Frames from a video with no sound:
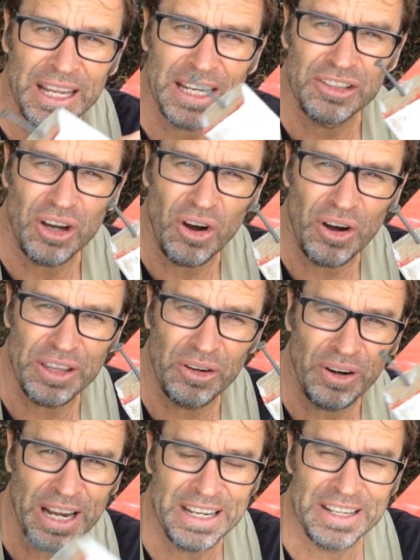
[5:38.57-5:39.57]
into
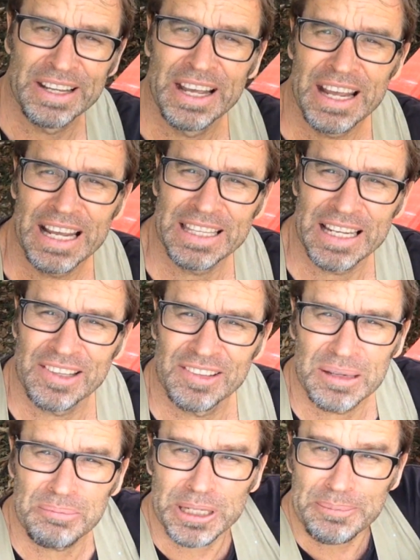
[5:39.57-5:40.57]
either end, and then
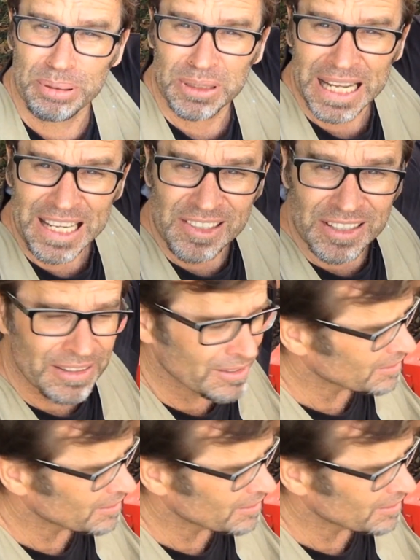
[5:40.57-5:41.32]
simply place it